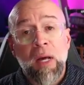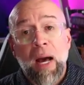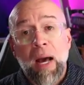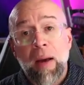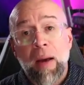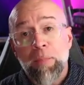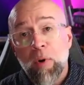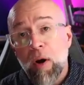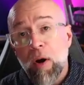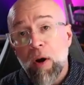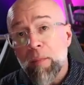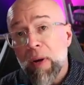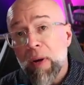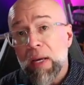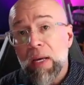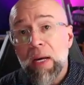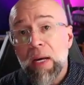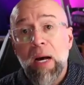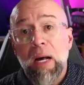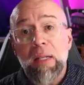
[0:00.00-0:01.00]
I brought my
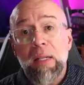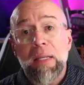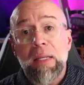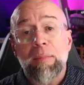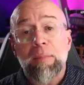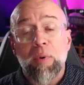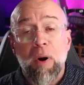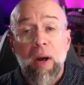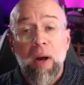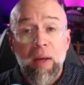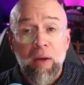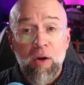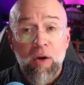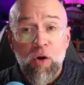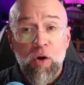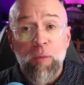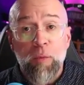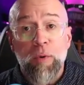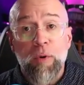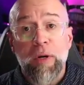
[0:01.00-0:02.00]
colleague Brian
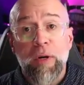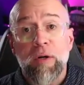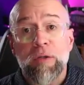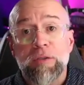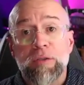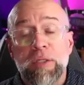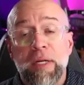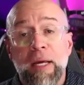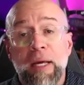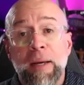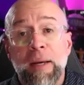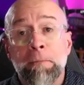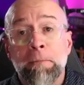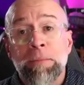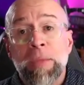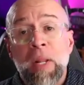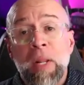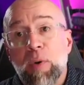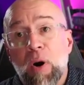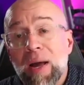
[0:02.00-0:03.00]
Gerber here today.
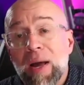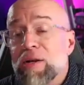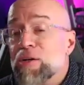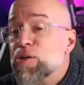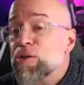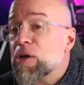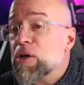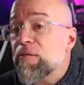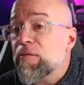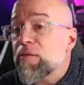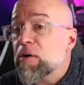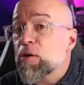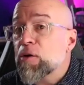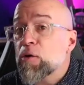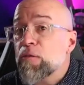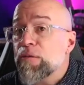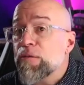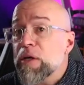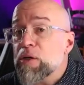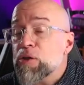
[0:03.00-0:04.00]
Brian discovered a new
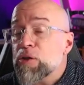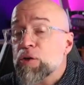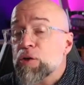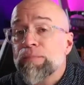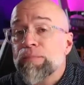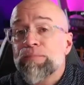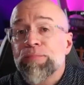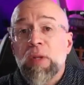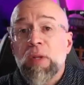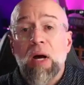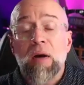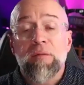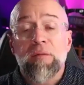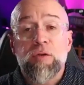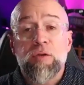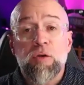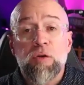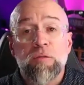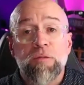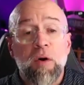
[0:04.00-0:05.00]
feature of
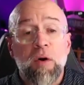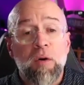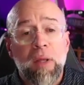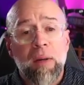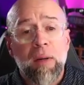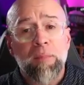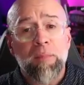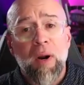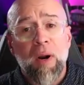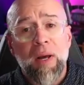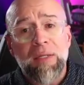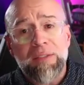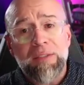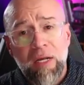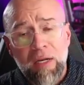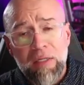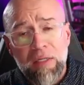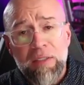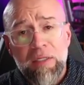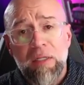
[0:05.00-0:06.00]
Zoom Phone. And Brian,
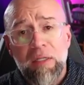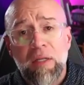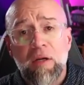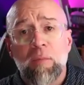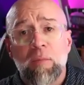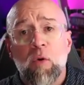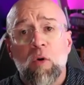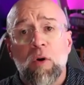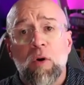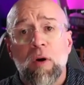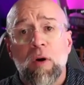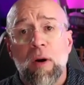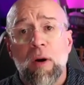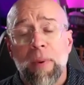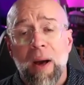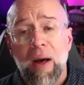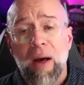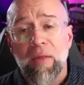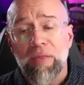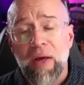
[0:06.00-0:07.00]
tell us a little more
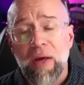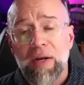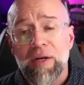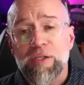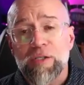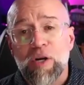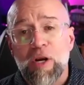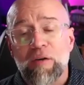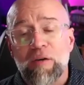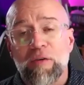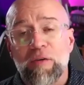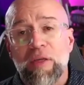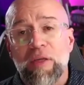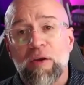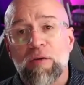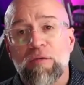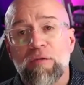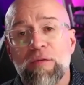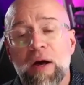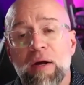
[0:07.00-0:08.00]
about that discovery that
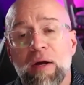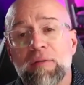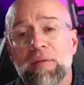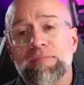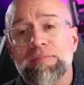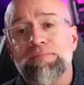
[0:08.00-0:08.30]
you found.